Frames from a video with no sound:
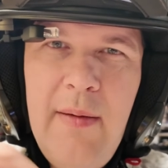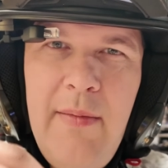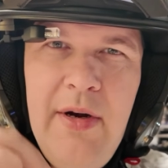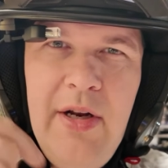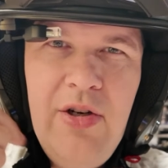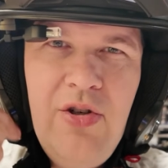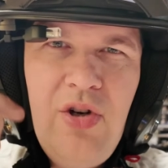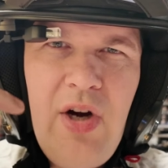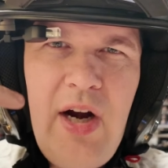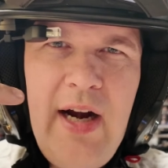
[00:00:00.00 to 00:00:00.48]
I'm
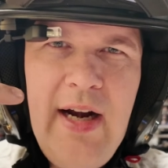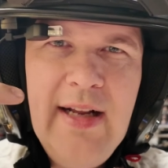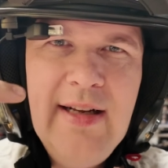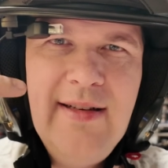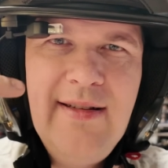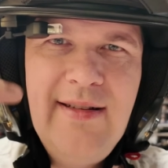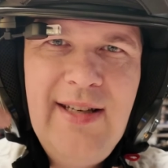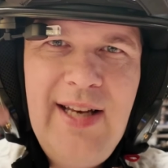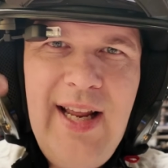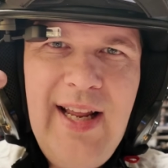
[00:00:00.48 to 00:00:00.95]
gonna try
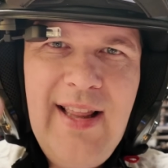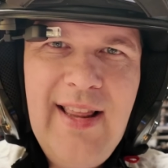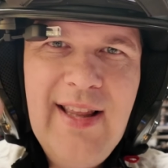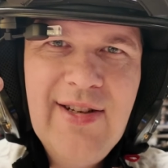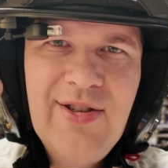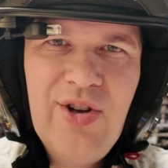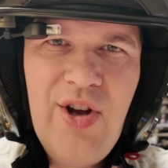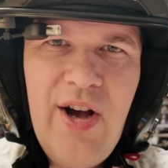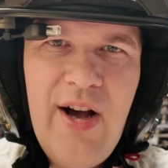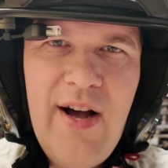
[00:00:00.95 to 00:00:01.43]
to take
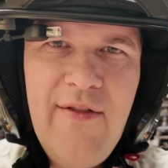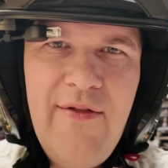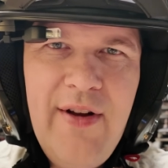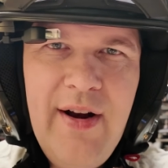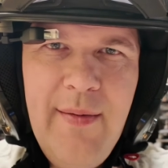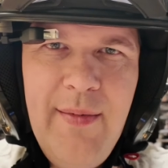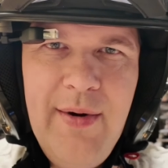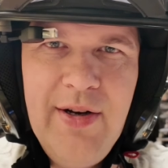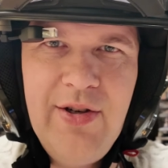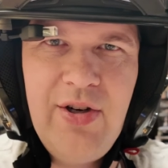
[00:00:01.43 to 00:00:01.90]
this off
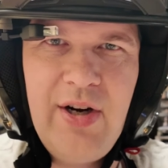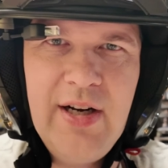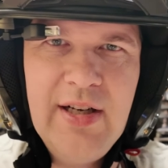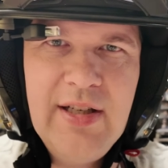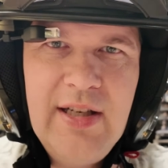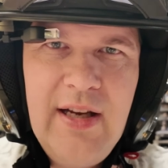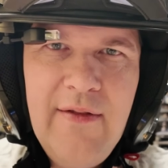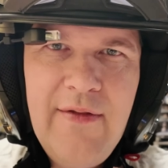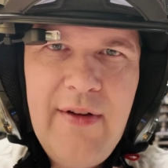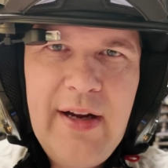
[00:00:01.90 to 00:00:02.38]
and I'm gonna try
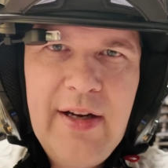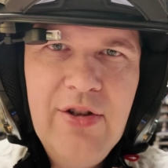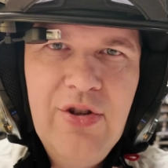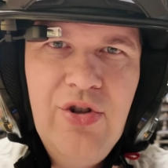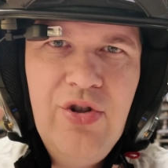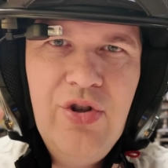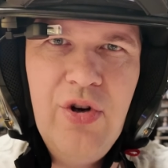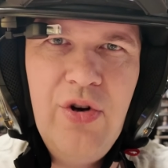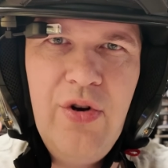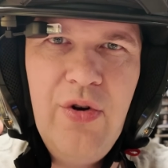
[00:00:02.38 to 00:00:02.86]
to see if I can
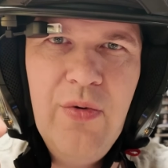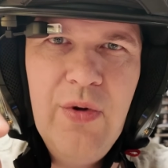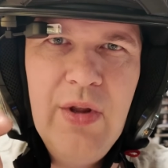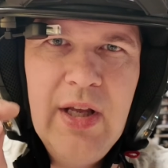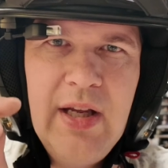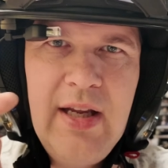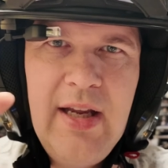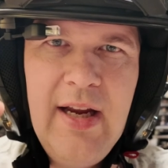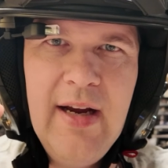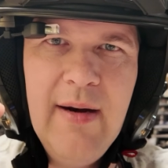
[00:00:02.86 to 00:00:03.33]
show you
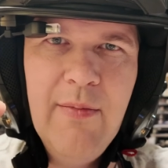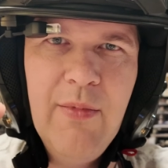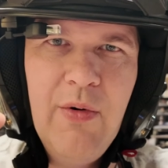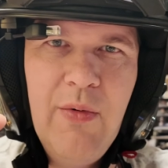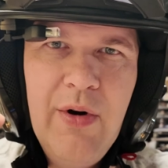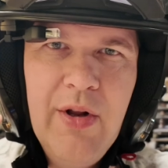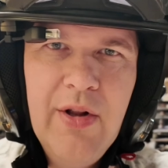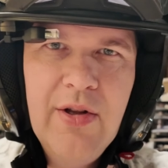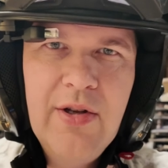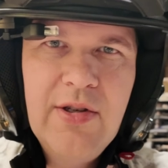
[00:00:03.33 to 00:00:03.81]
with a
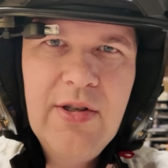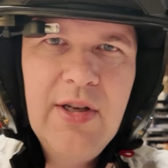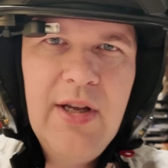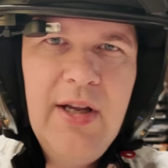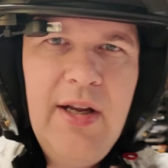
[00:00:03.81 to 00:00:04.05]
camera what it looks